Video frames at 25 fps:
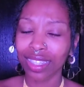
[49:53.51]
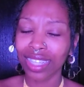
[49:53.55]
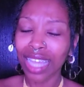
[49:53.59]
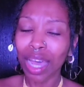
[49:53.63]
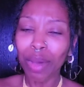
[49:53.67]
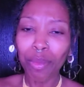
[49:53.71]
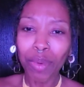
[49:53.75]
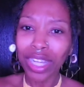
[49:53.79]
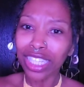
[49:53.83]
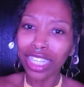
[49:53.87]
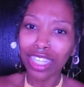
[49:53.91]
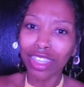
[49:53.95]

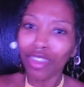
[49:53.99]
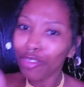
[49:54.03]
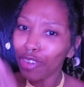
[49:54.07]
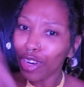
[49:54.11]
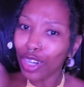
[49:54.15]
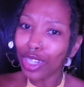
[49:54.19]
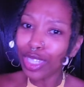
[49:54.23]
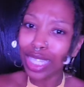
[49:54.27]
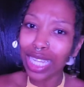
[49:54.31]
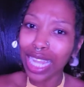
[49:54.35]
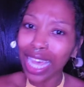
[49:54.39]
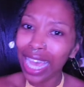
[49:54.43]
That wasn't the
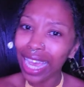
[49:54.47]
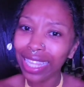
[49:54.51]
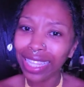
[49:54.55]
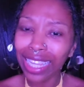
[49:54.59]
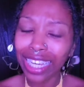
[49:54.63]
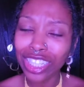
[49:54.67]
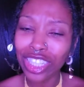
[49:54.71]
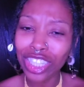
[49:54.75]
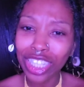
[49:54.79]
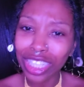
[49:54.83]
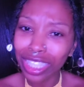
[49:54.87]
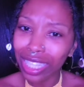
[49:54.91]
first client
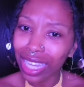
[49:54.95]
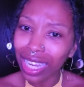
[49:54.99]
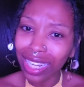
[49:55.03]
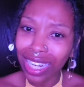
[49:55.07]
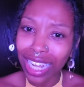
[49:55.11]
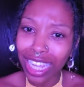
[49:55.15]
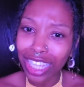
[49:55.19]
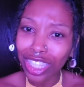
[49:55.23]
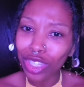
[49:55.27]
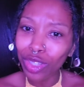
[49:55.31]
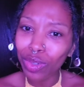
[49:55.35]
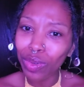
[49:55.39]
that she's
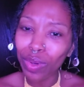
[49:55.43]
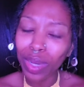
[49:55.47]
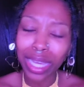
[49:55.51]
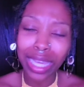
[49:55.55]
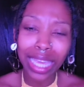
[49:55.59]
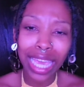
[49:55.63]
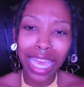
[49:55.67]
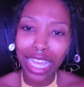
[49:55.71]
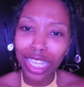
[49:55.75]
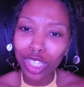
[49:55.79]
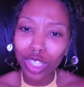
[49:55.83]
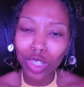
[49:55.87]
done that to
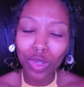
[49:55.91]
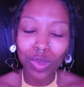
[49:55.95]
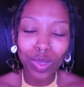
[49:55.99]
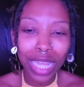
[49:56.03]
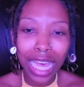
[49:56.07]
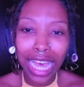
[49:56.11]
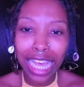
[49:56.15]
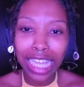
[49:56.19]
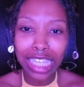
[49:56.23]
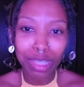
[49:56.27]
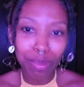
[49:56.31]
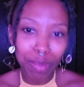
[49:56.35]
and canceled
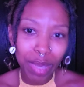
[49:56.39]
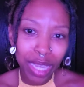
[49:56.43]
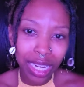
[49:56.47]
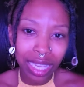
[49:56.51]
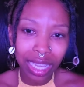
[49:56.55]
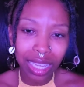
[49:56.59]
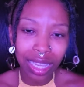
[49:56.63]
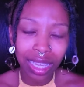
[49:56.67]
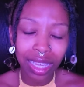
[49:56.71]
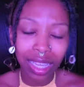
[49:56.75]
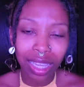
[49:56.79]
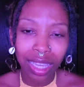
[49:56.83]
last
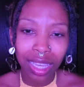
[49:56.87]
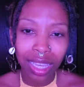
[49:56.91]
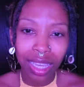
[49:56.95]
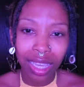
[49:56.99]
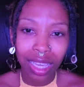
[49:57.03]
minute.